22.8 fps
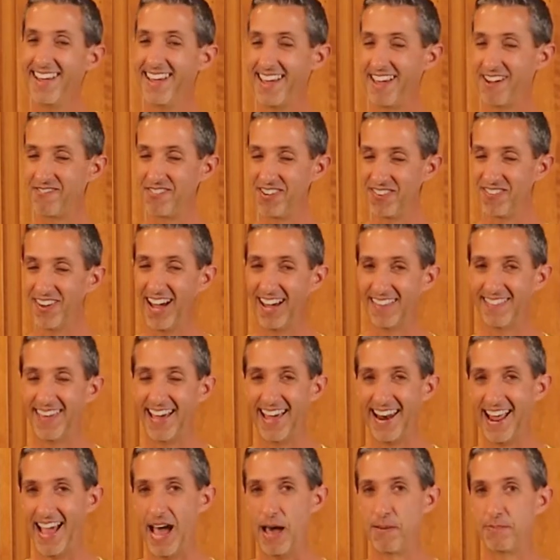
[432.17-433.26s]
And we've had
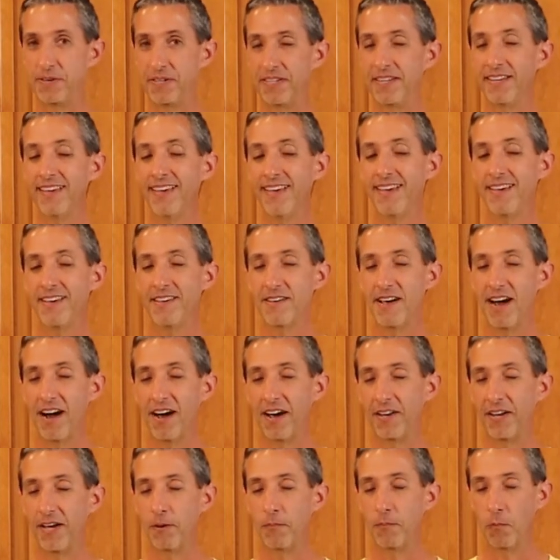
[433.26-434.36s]
that happen
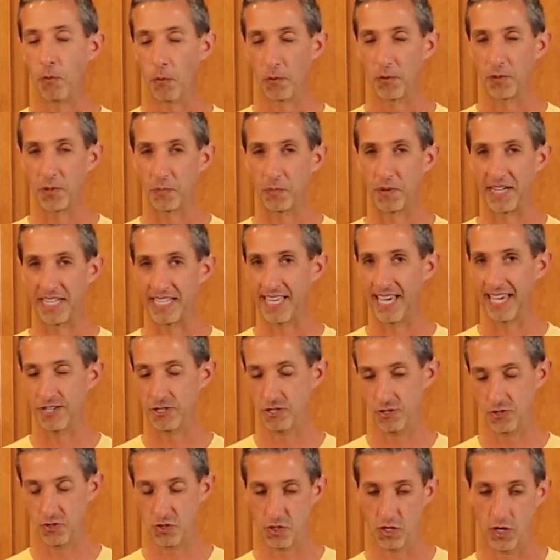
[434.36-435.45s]
on more than one
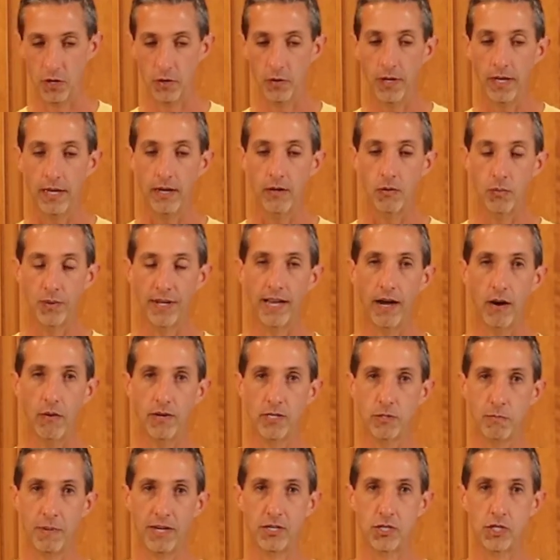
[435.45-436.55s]
occasion. So we
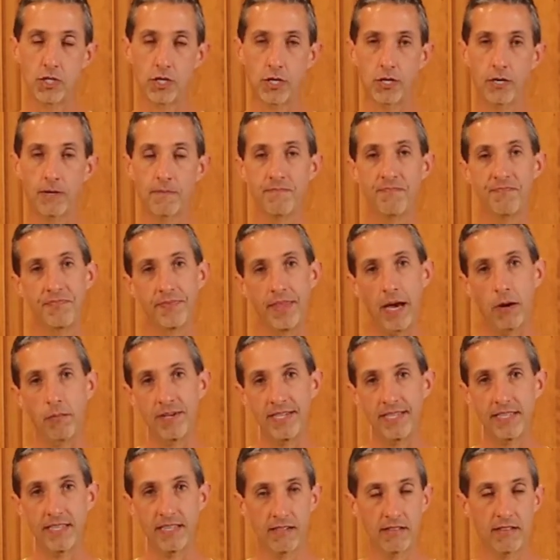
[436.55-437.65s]
always make sure that
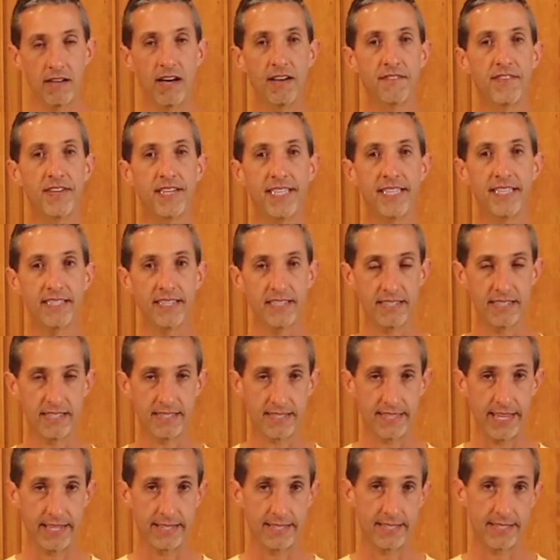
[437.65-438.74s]
we kill off any yeast
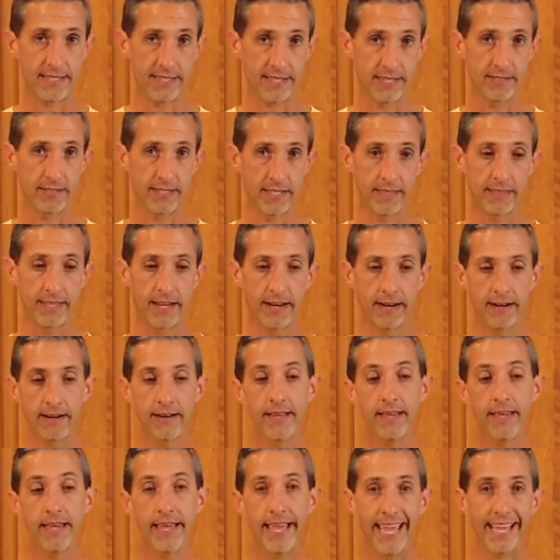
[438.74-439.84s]
that's still in there
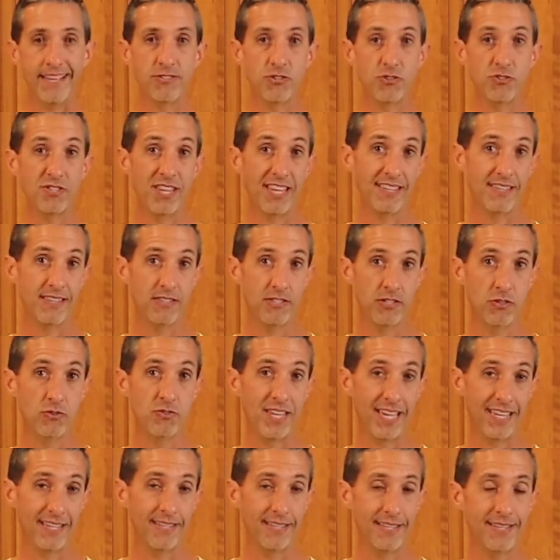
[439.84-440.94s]
and use a
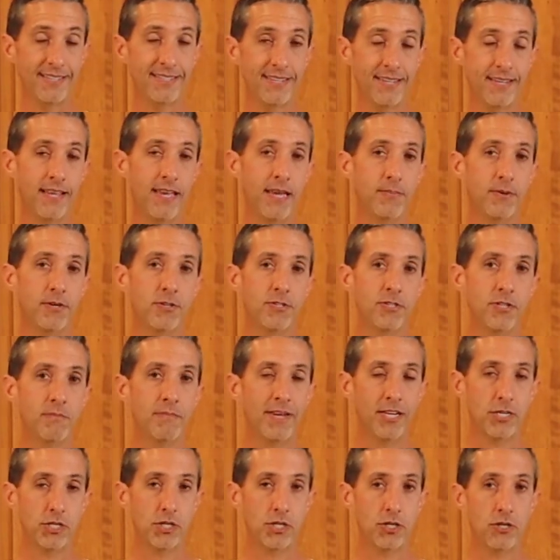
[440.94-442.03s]
yeast inhibitor to
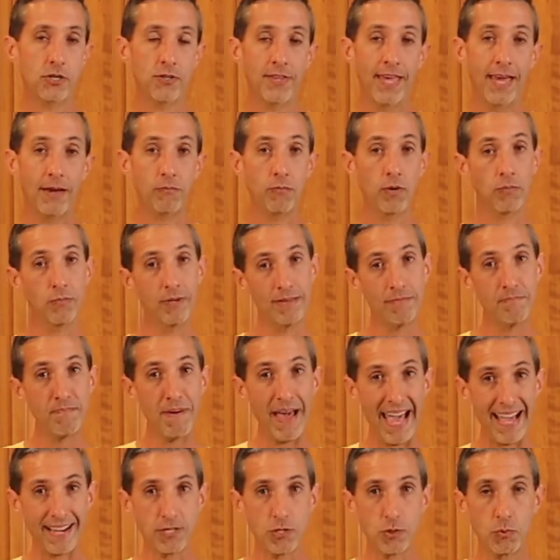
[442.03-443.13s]
make sure that when we
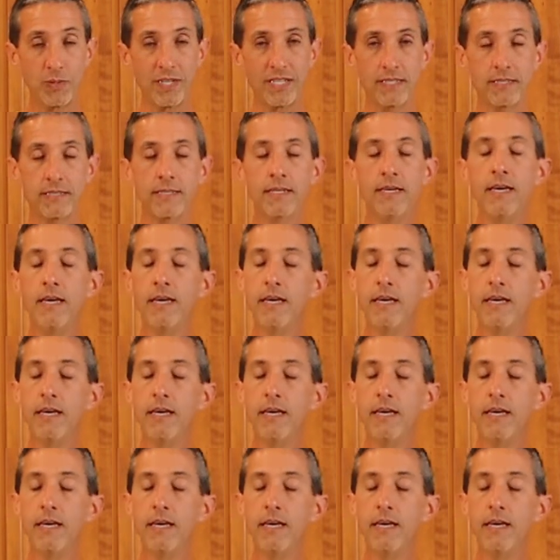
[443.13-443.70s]
back sweeten,